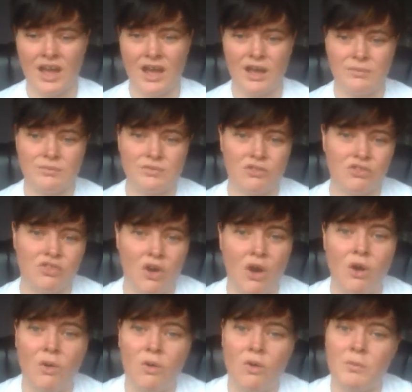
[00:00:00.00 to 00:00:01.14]
to
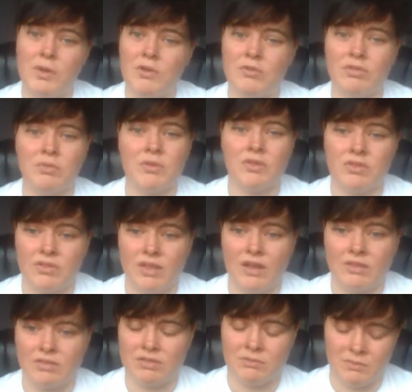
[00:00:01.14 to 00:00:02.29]
start hormones, because
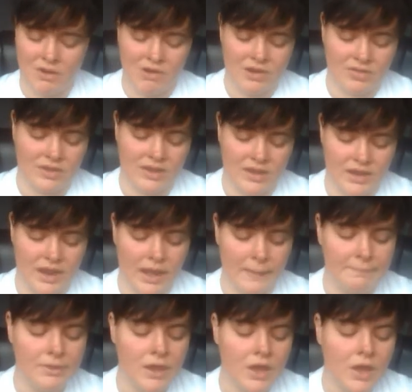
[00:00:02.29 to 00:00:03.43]
that's where I think I am.